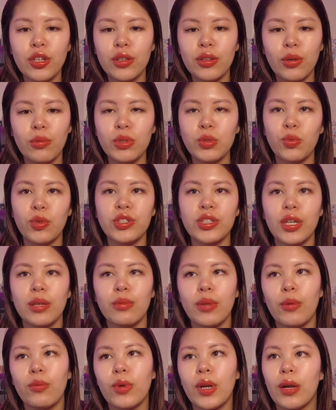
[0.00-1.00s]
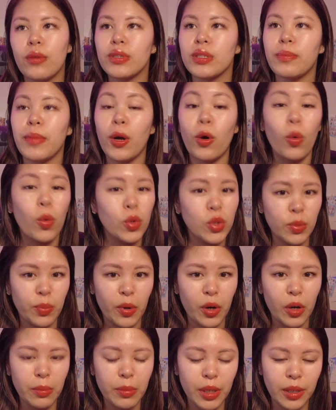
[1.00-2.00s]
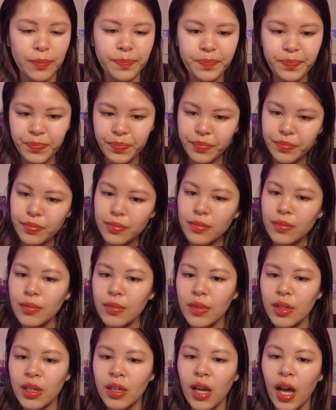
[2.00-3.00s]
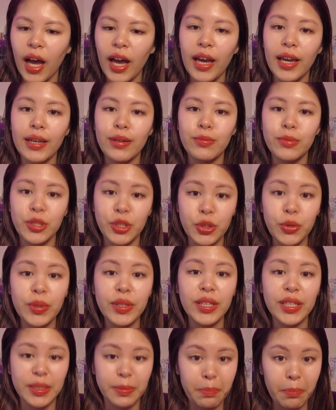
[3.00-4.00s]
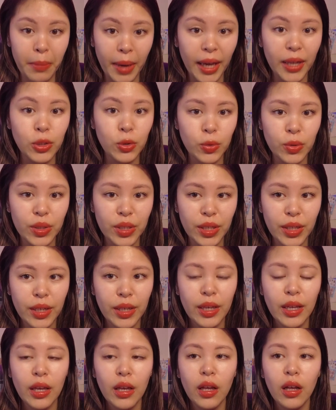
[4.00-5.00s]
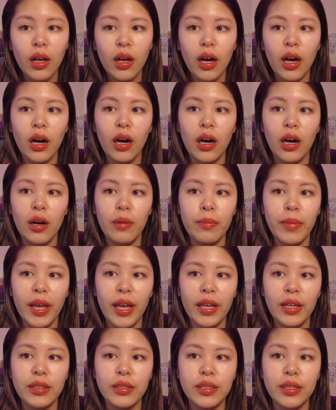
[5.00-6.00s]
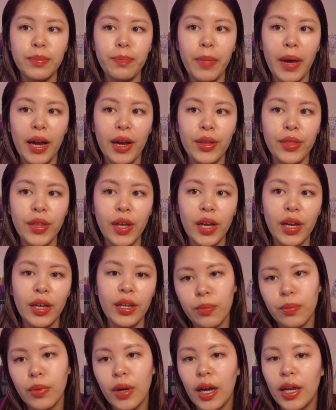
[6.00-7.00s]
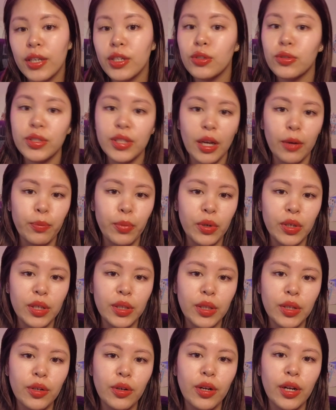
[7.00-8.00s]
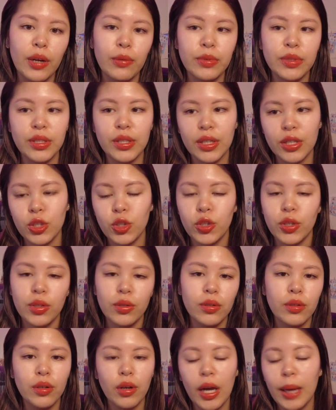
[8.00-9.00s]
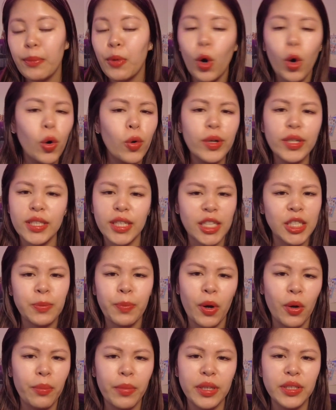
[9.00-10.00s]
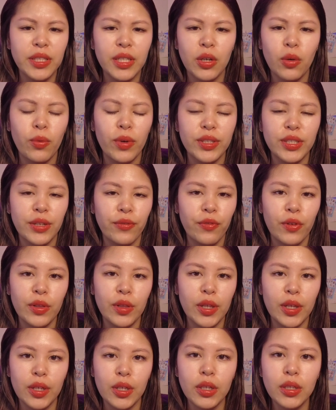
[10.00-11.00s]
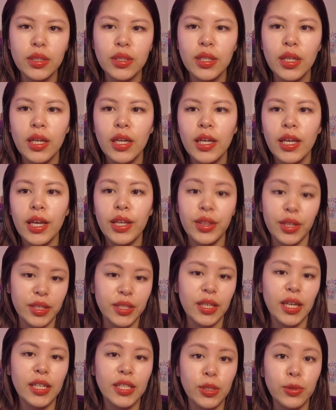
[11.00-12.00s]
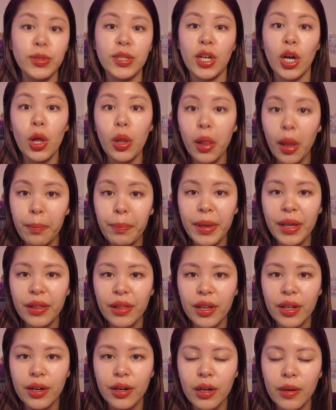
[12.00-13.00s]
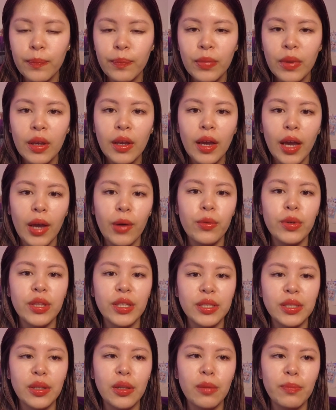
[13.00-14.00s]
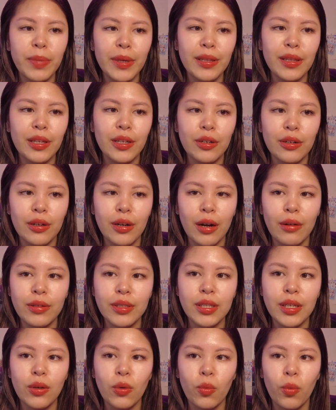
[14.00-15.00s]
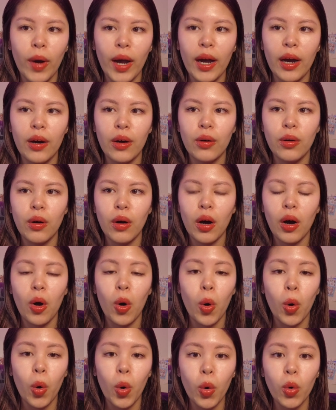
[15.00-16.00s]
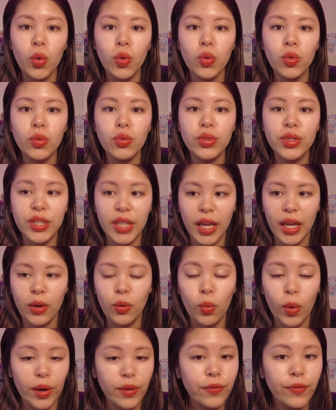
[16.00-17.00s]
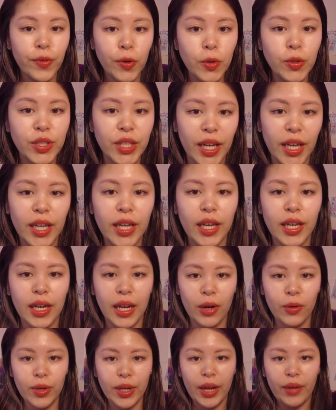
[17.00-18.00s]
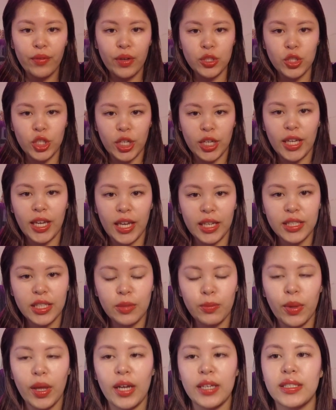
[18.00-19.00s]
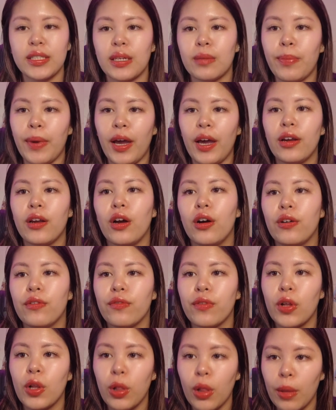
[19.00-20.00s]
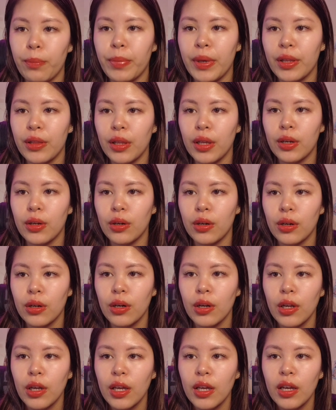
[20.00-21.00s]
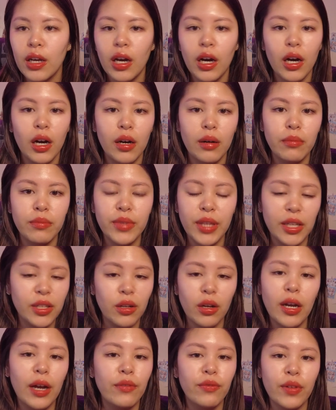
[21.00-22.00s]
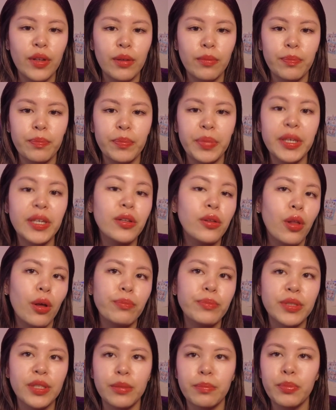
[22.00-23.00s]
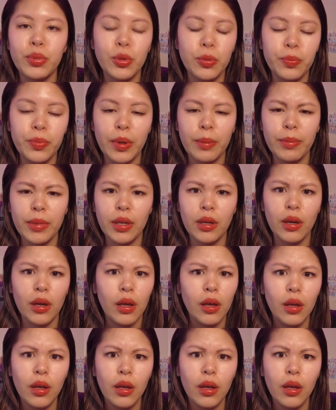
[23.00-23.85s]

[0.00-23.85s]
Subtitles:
there was one time that when I was in my old apartment, I was doing this manually. And back then I used to have pretty litter, and I was like, I'm always experimenting with different litters. In this case, it was a clumping litter. And with this clumping litter, I was like, wow, a whole day, one full day, and I already have a gigantic plastic bag of clumping litter that have like pee clumps and poop. And I'm like,